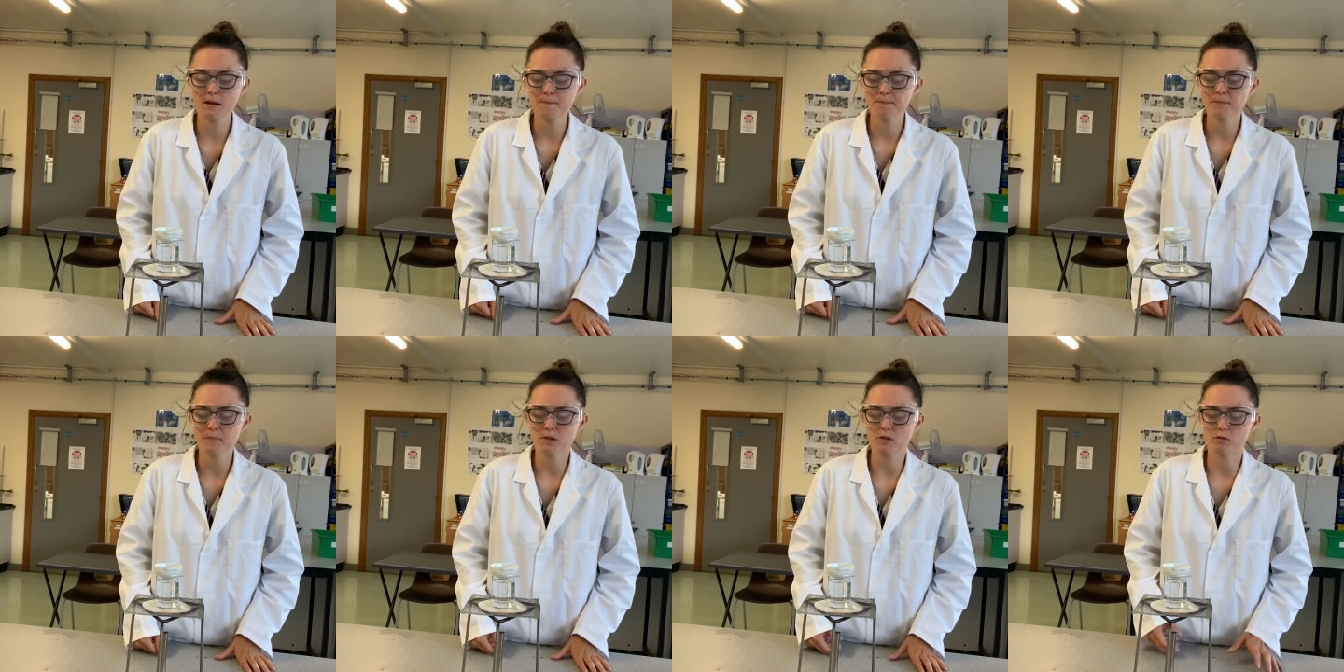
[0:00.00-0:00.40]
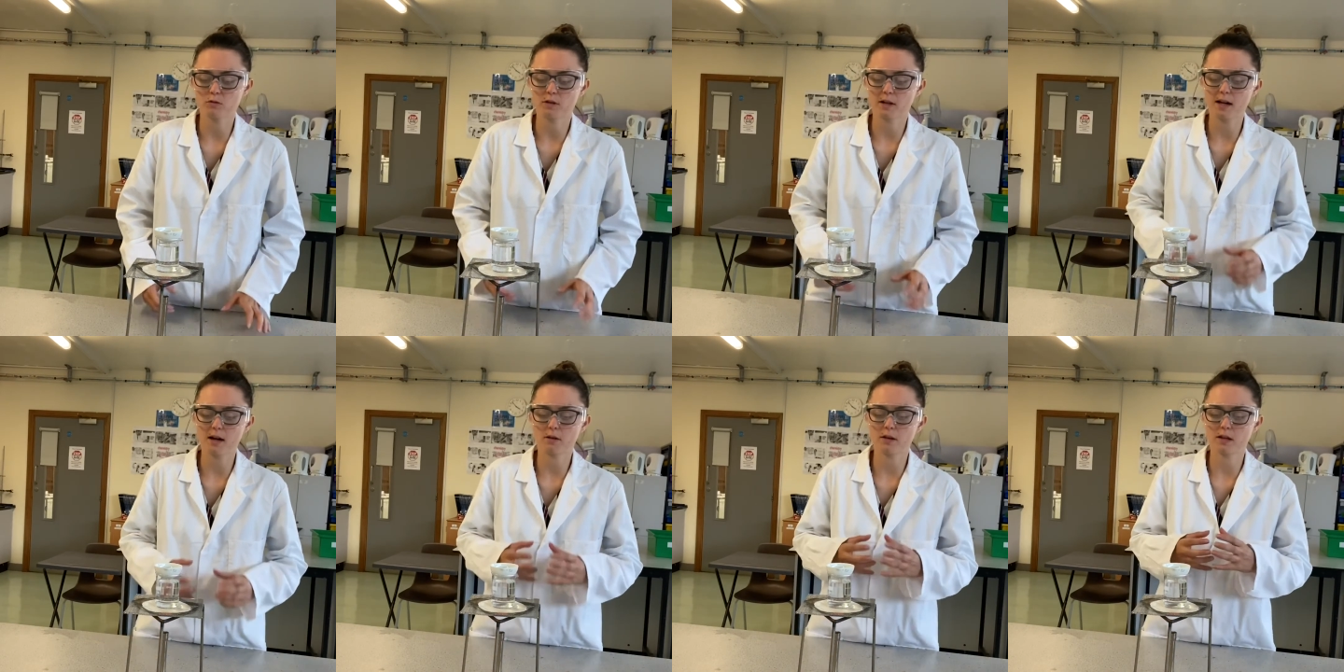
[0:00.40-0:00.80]
to
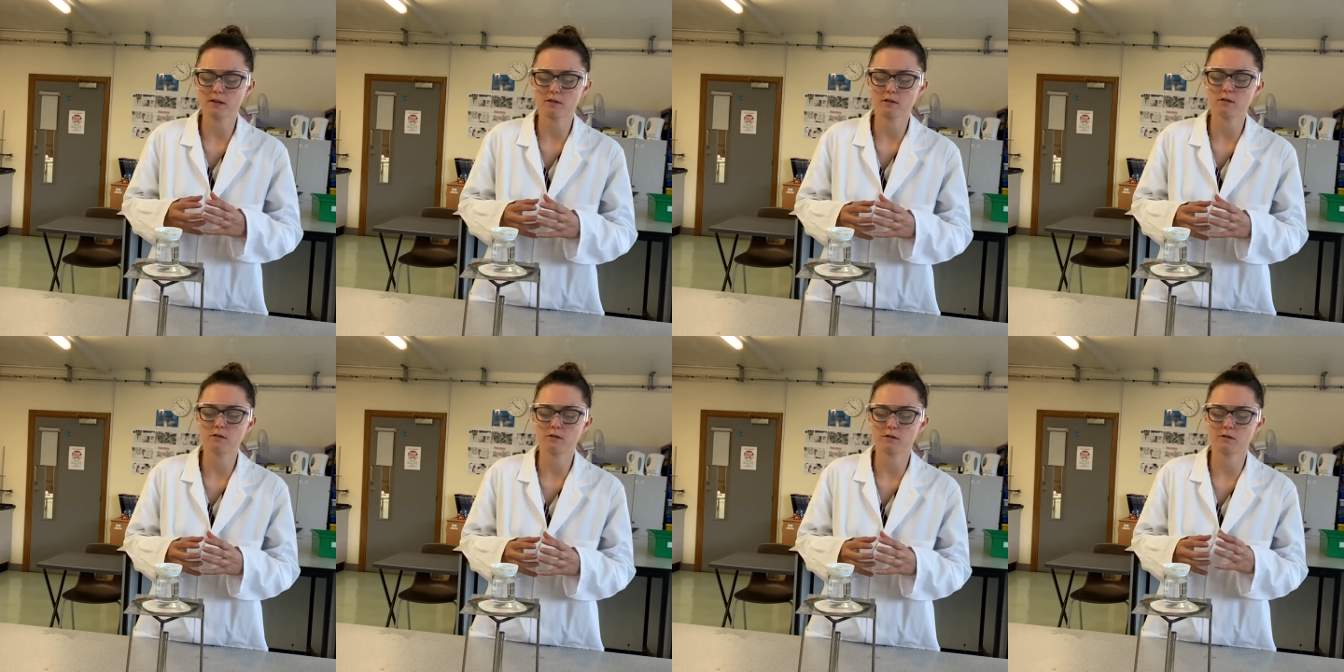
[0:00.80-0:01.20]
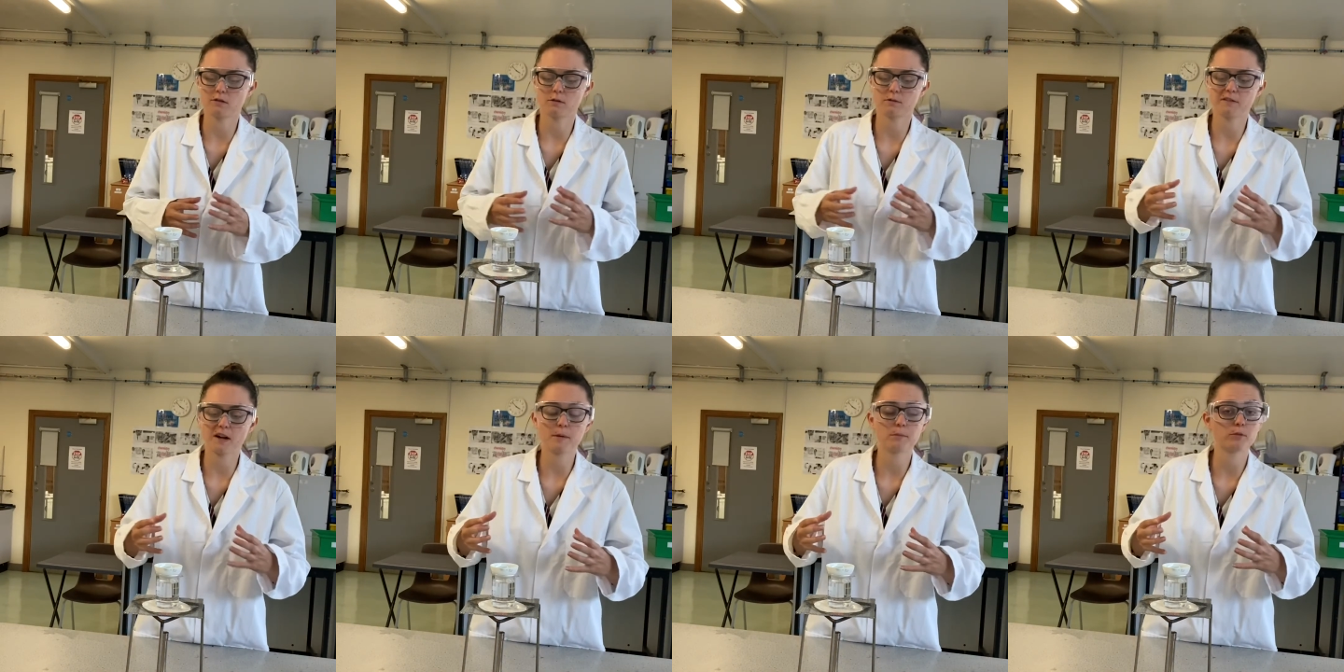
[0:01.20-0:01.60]
allow that solution to
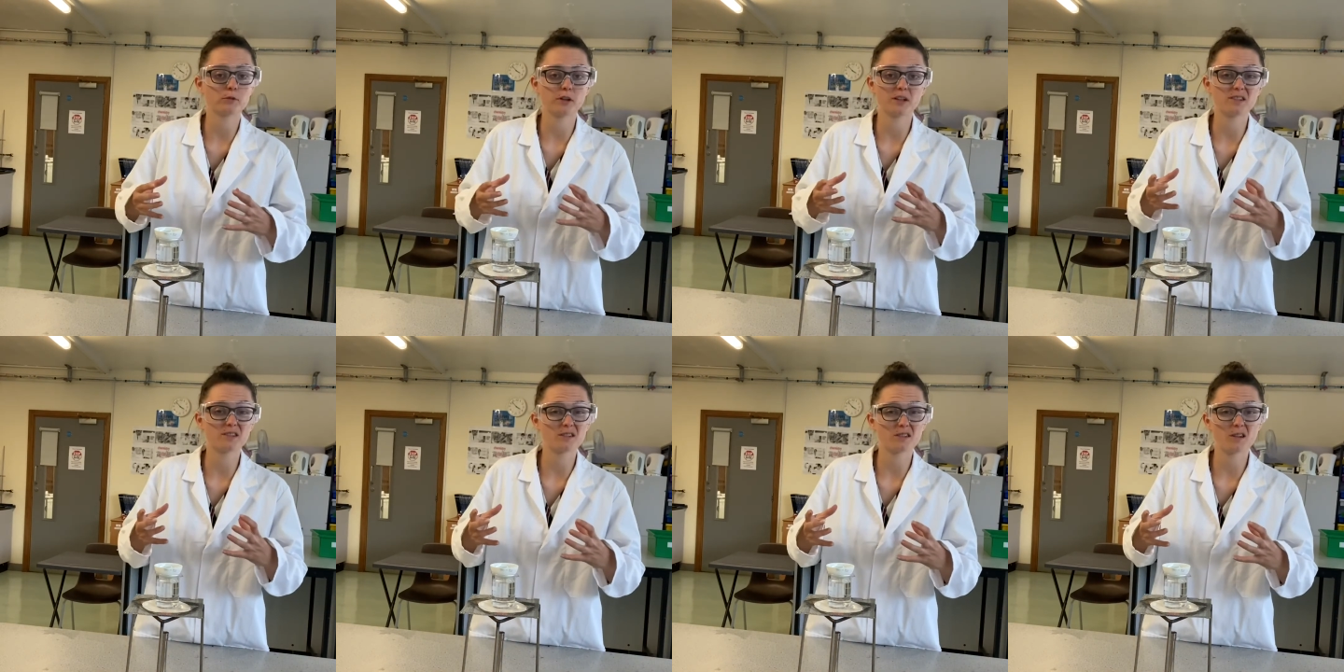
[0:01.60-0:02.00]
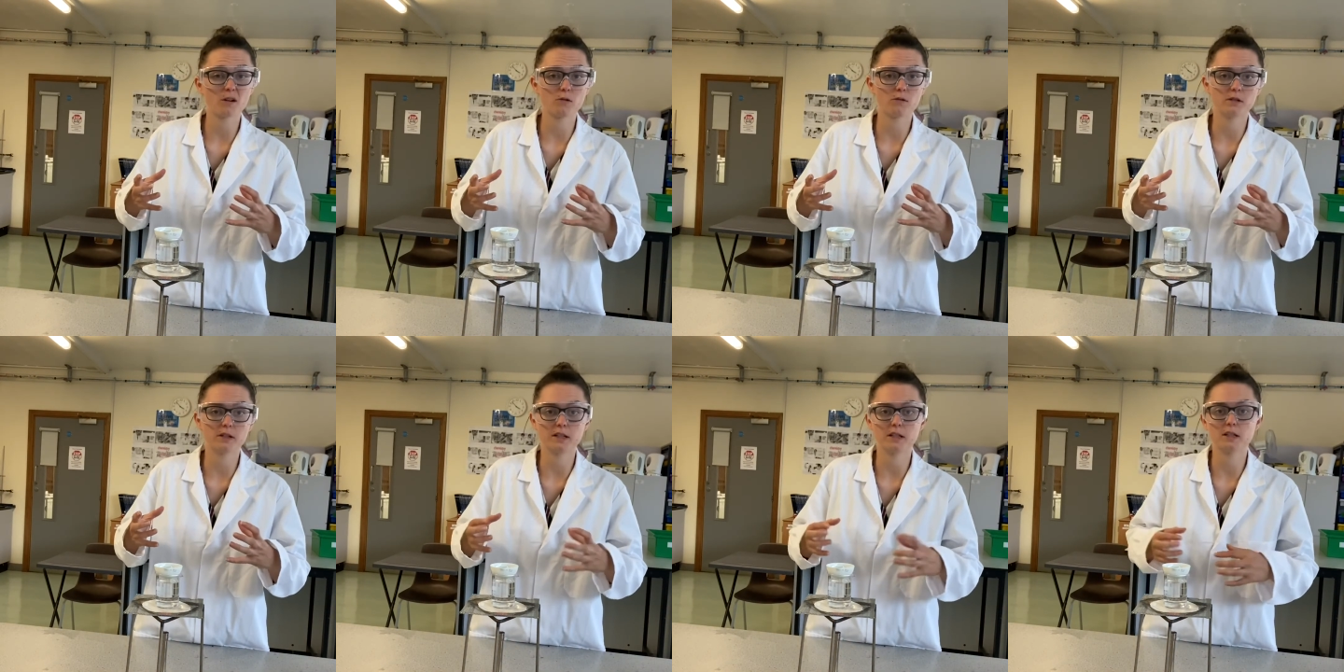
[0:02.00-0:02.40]
evaporate
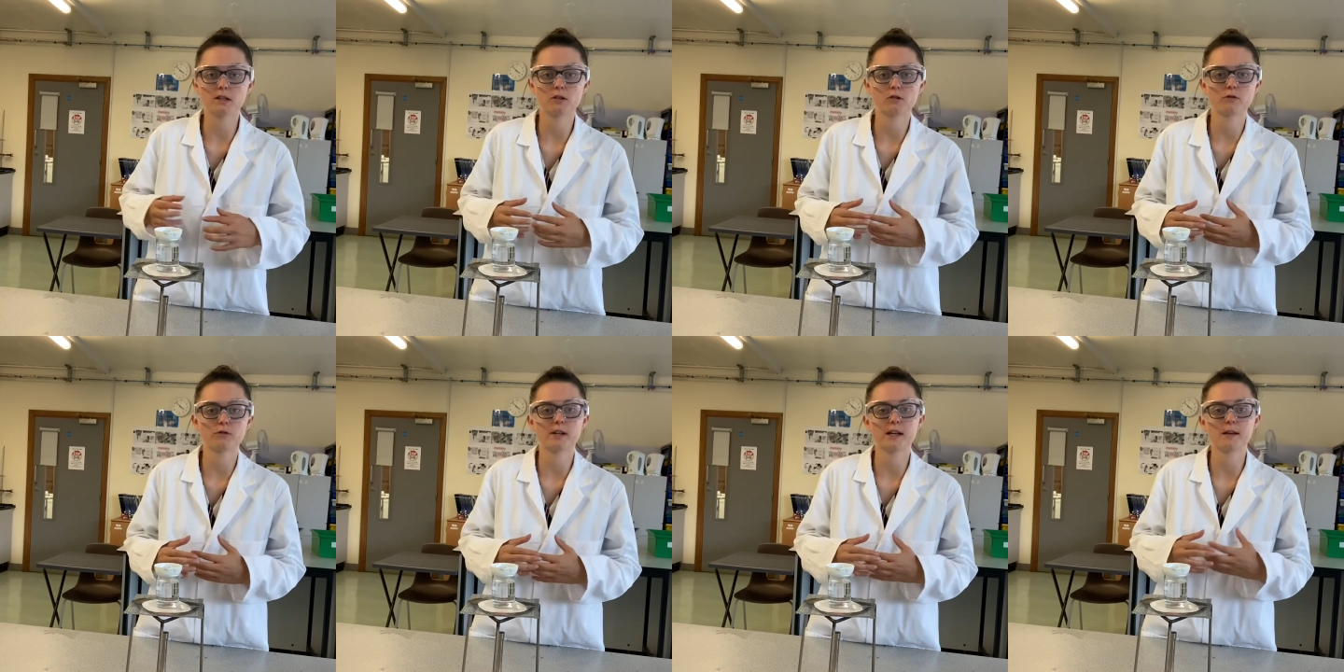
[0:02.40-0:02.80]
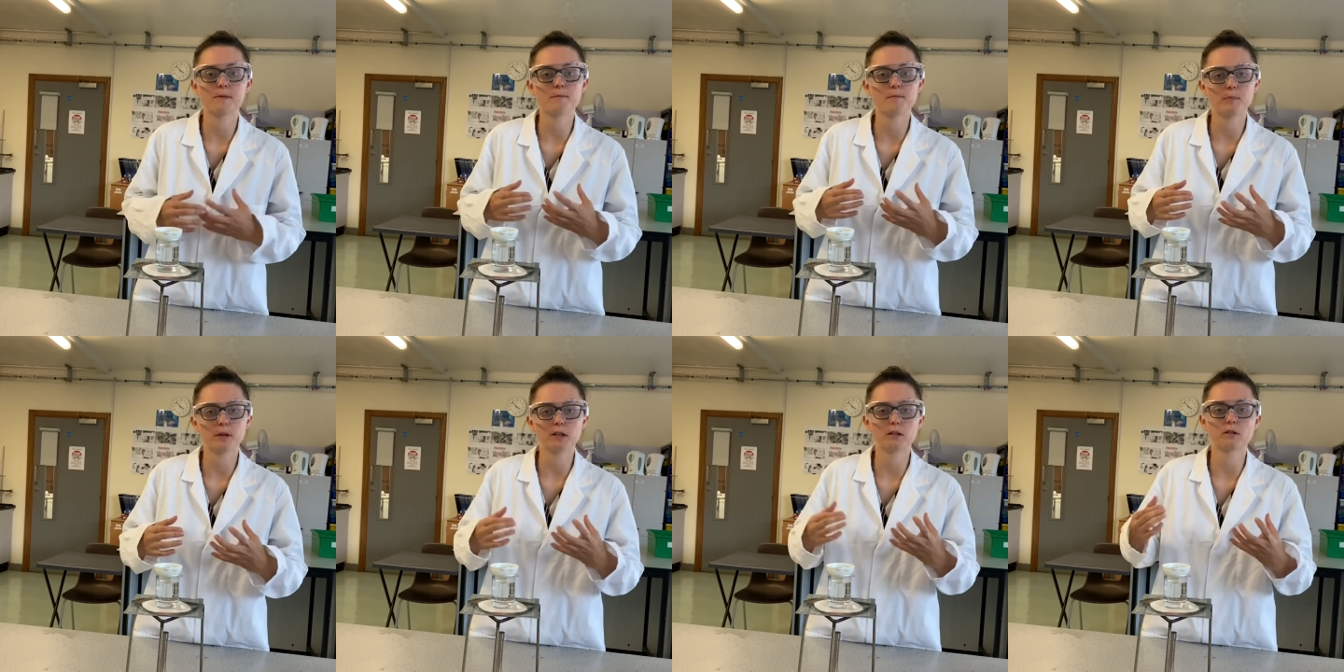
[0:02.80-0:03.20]
slowly and create
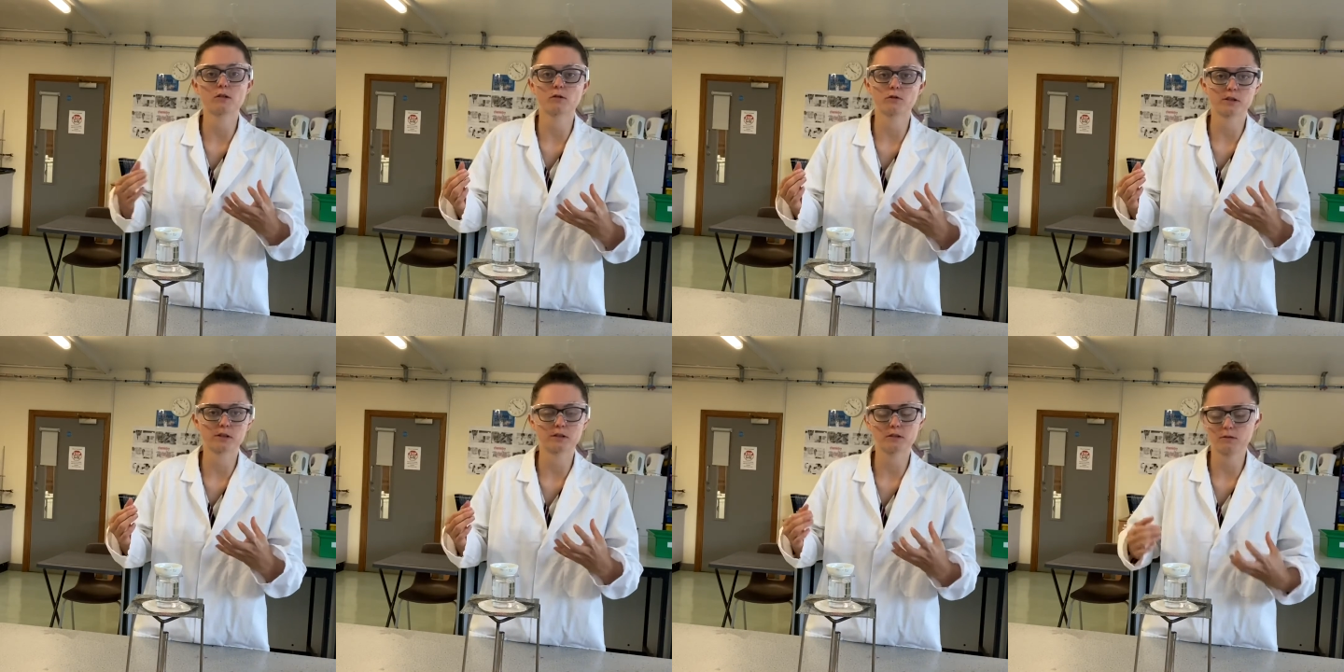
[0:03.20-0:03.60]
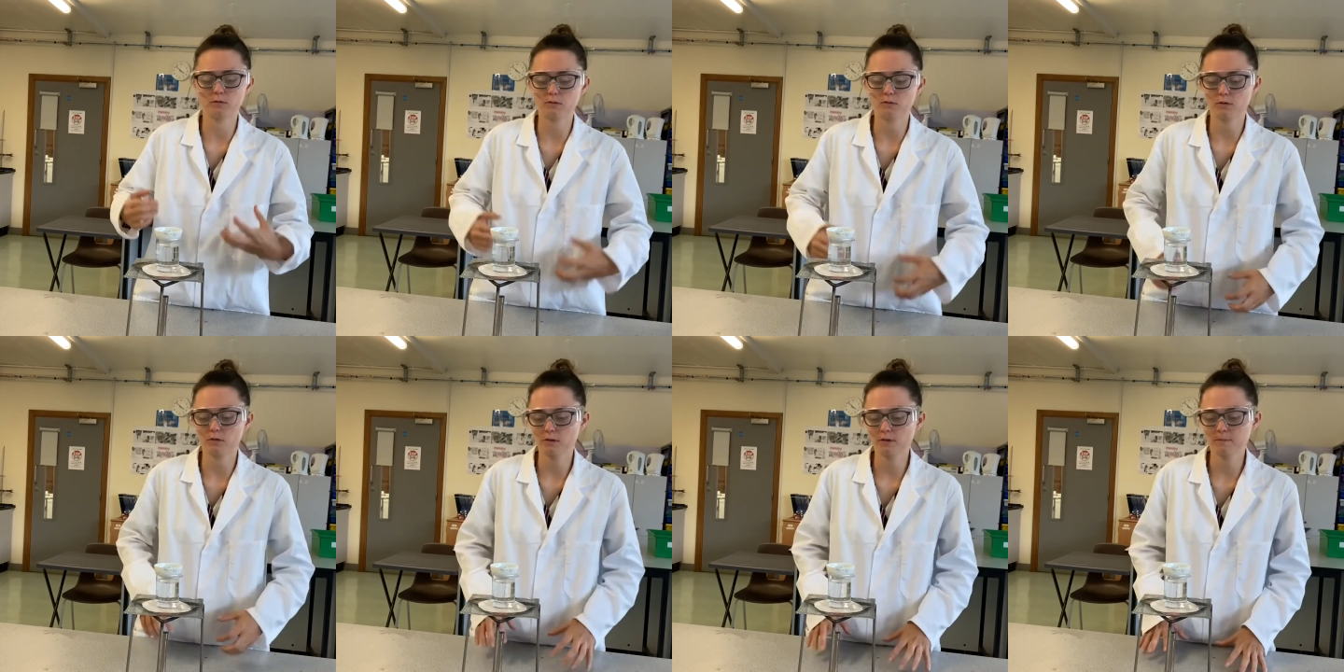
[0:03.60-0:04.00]
bigger crystals.